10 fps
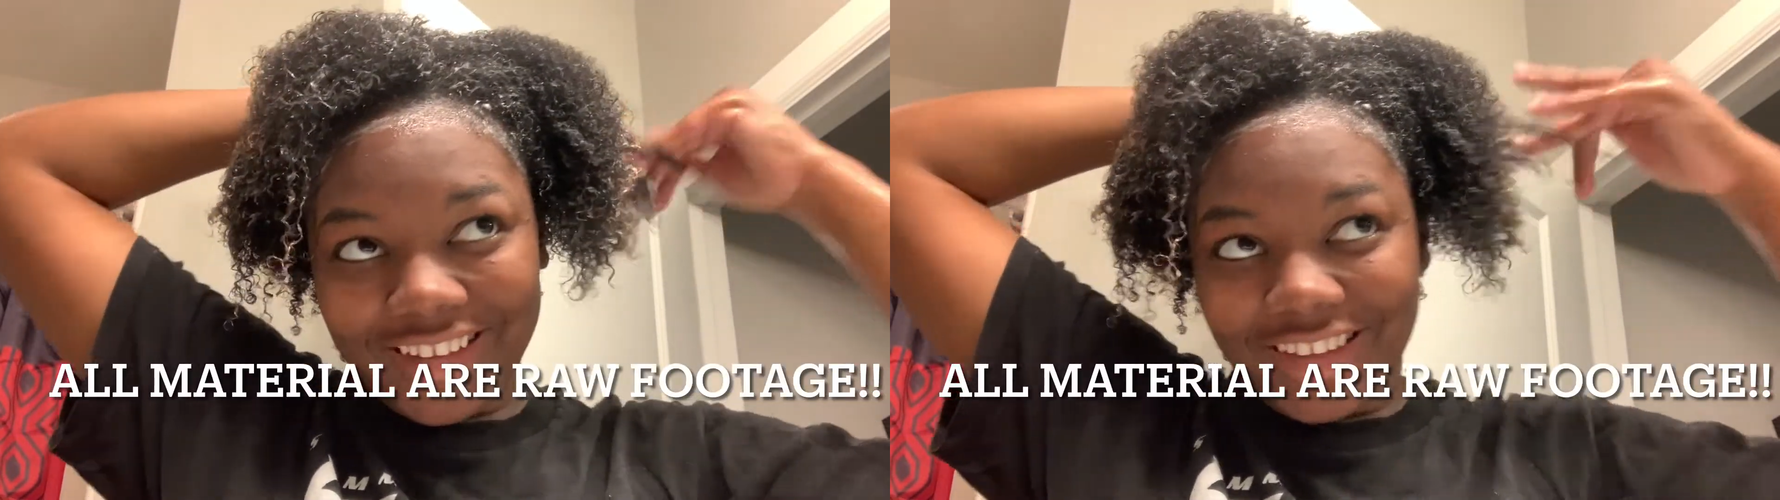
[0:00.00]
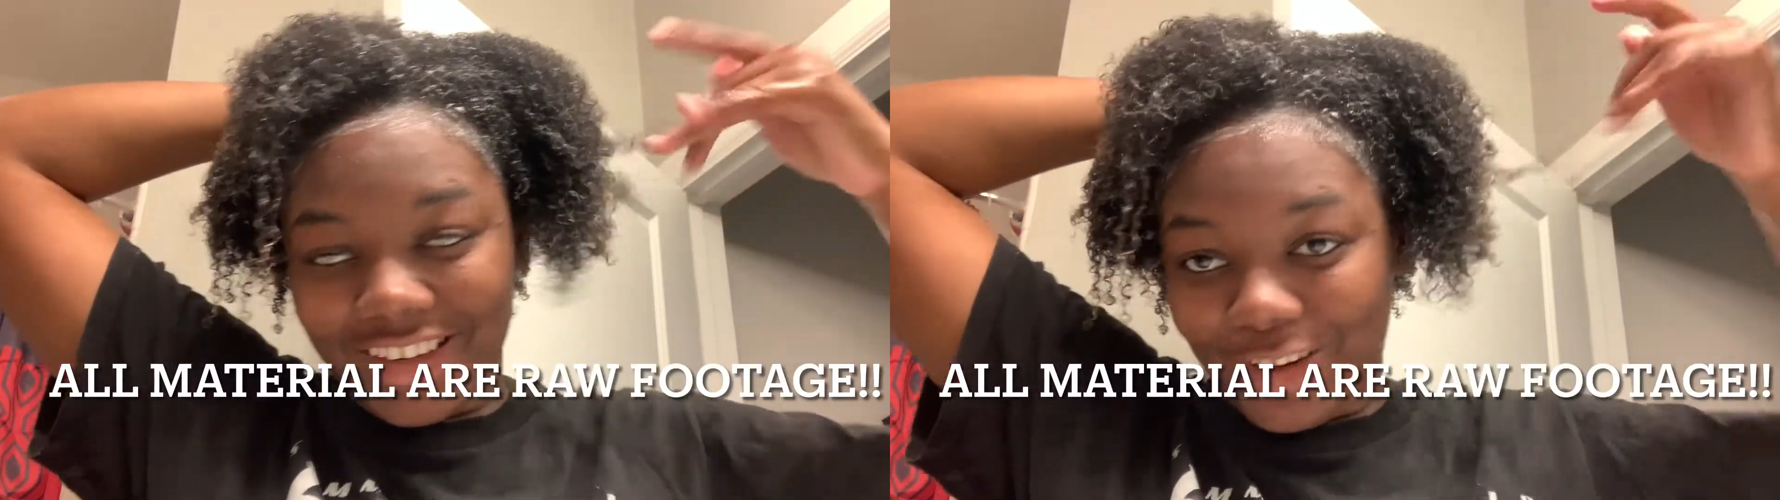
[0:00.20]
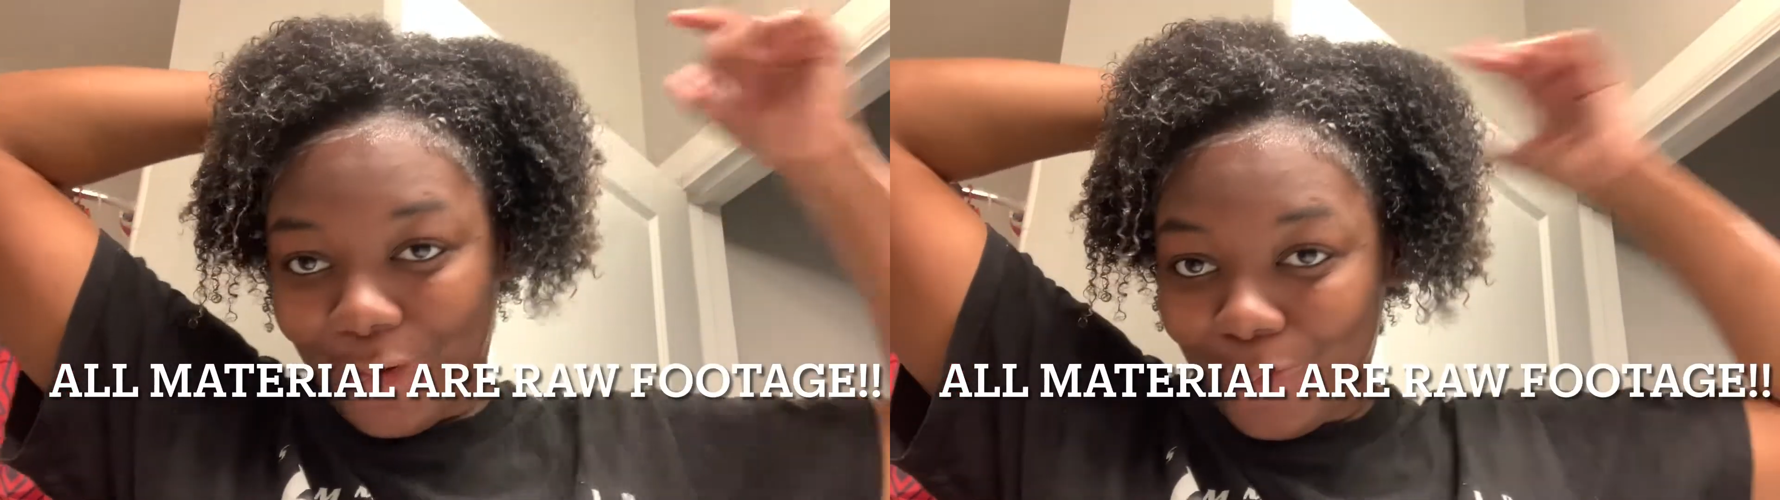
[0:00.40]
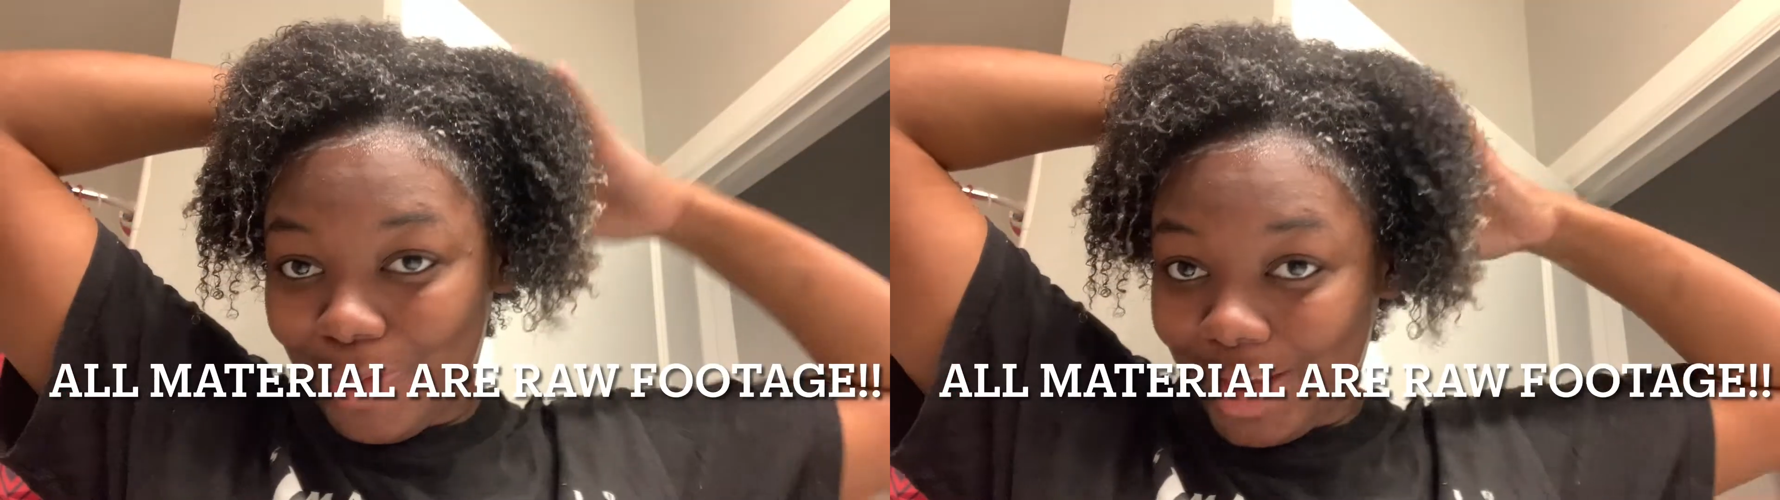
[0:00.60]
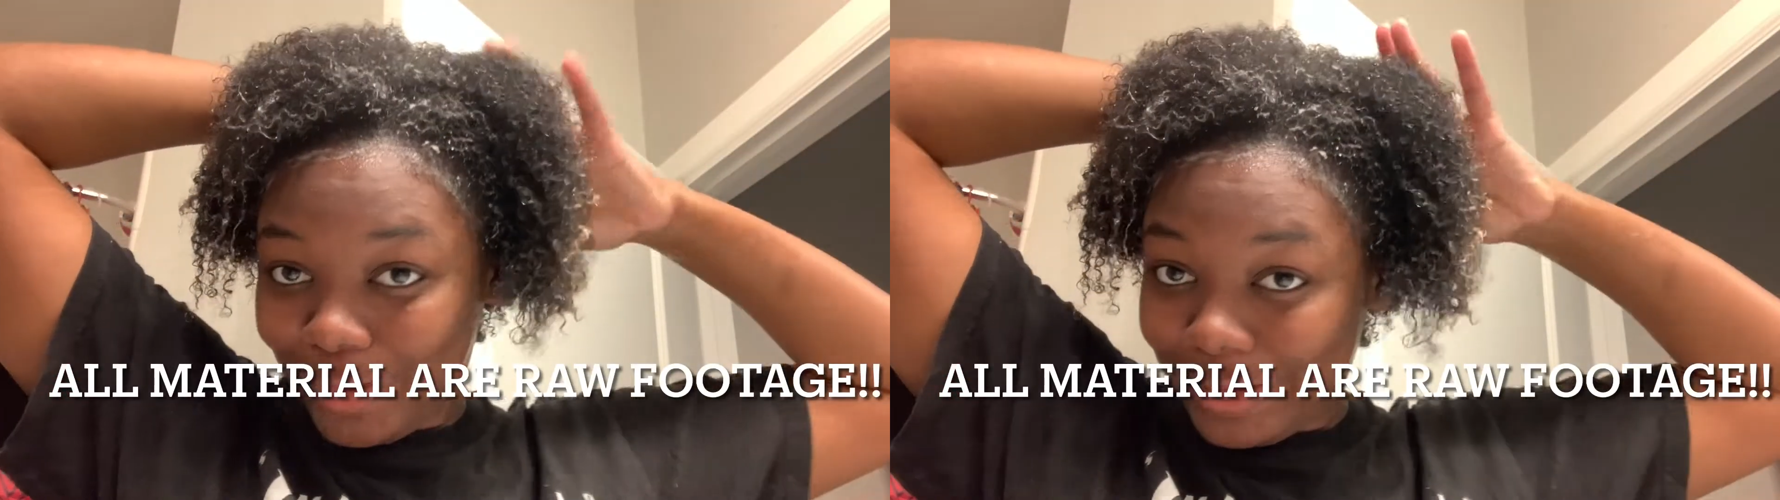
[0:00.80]
said that all
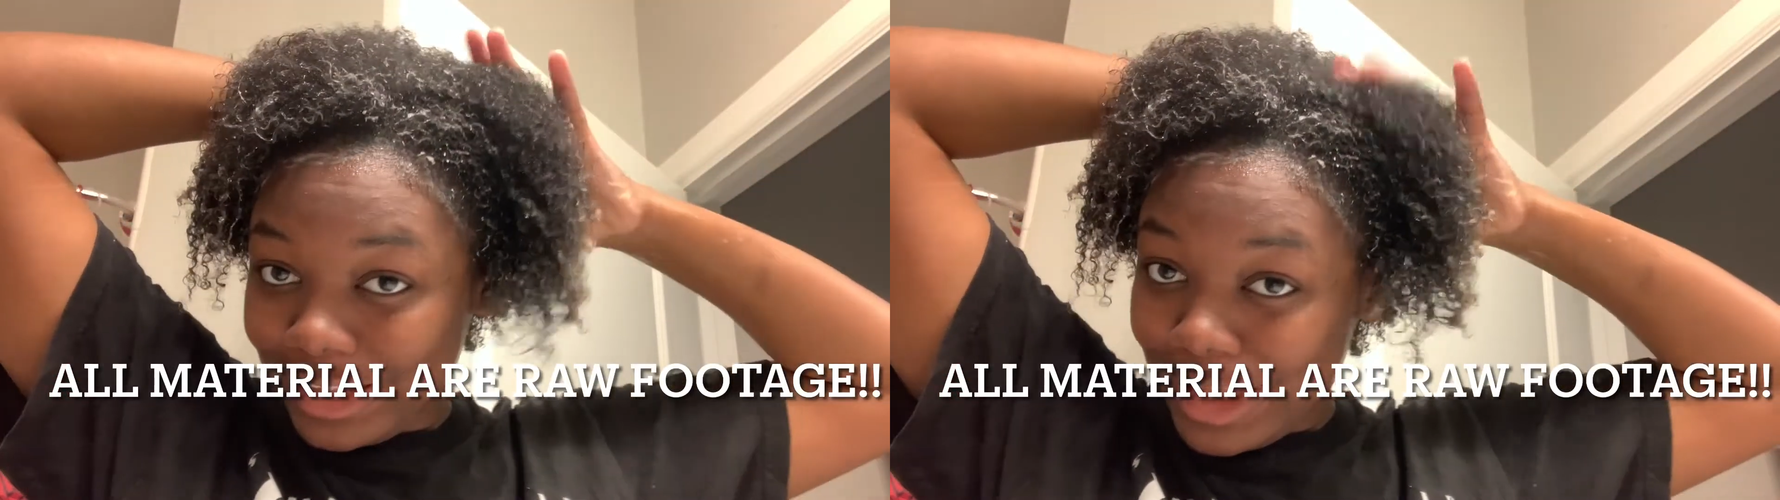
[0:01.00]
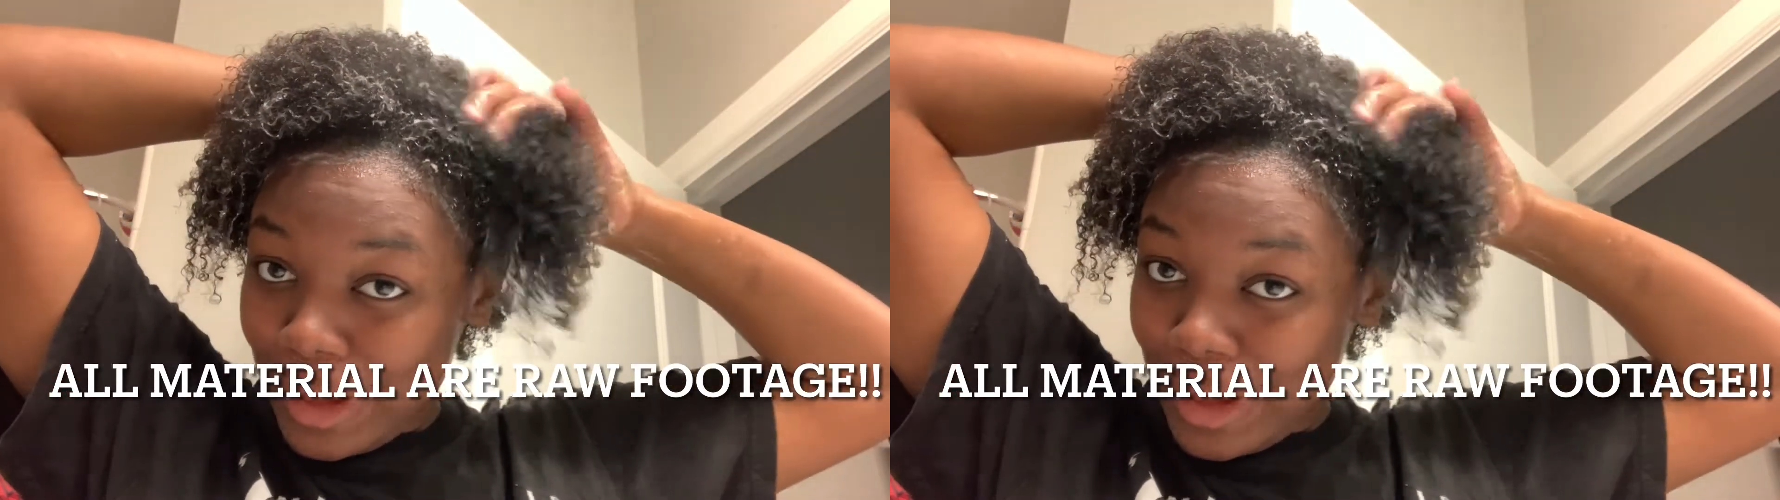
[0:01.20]
backwards.